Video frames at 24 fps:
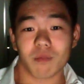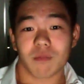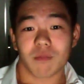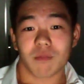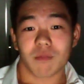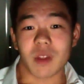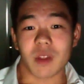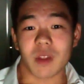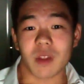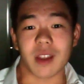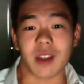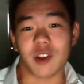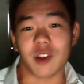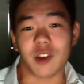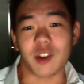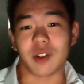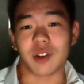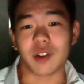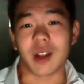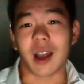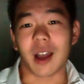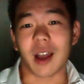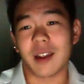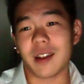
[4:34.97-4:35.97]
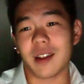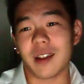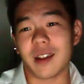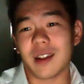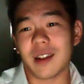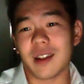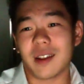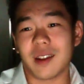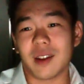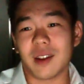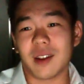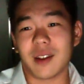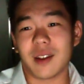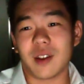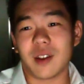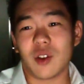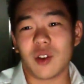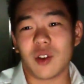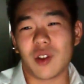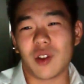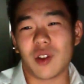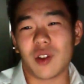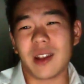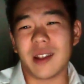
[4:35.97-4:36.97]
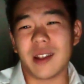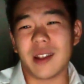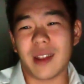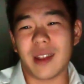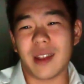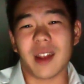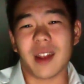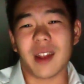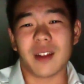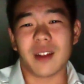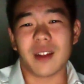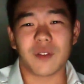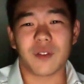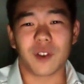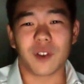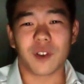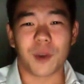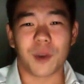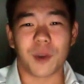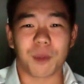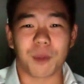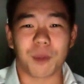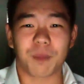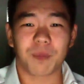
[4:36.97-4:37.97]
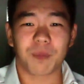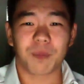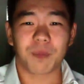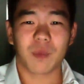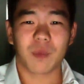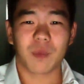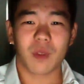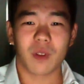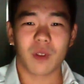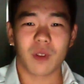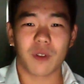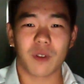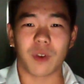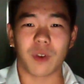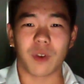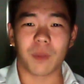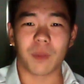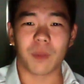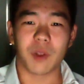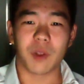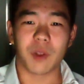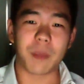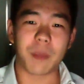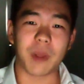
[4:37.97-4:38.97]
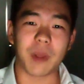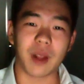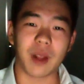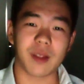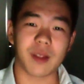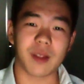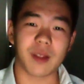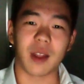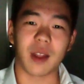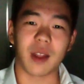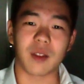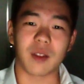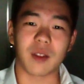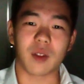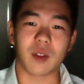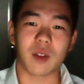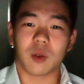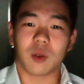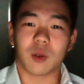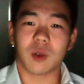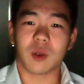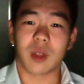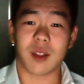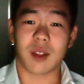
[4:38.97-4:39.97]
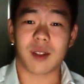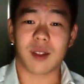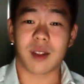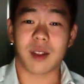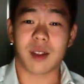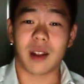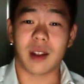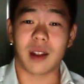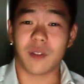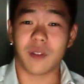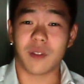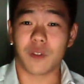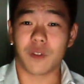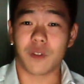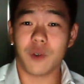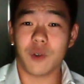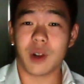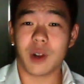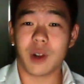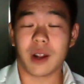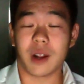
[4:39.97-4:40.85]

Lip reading: they're usually dead from the rapid ascent, so they just sell it for food.